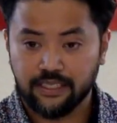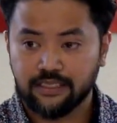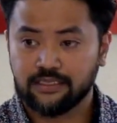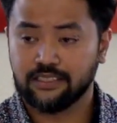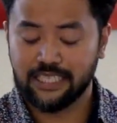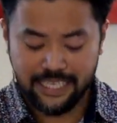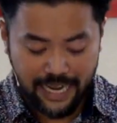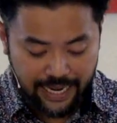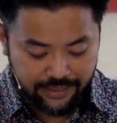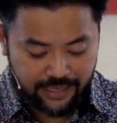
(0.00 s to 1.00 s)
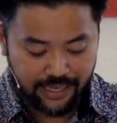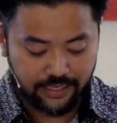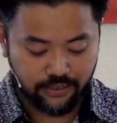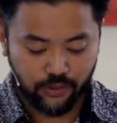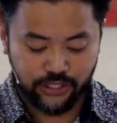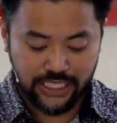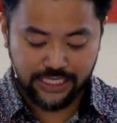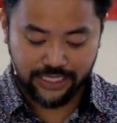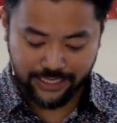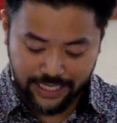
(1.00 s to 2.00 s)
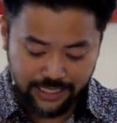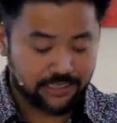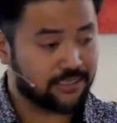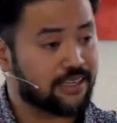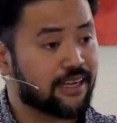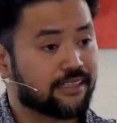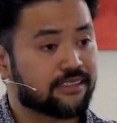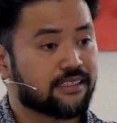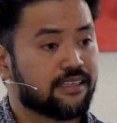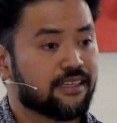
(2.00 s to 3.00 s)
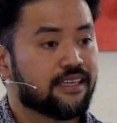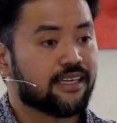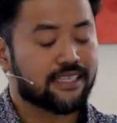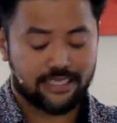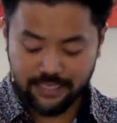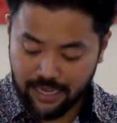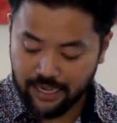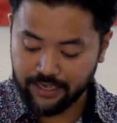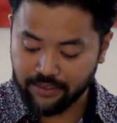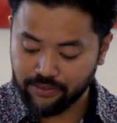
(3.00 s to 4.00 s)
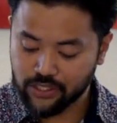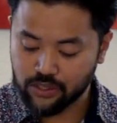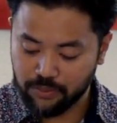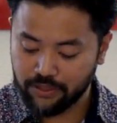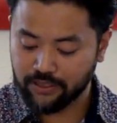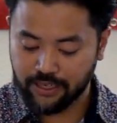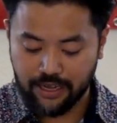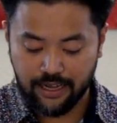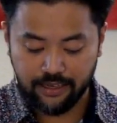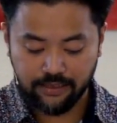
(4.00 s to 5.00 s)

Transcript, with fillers: To deny that or teach against that is not of the Spirit of God,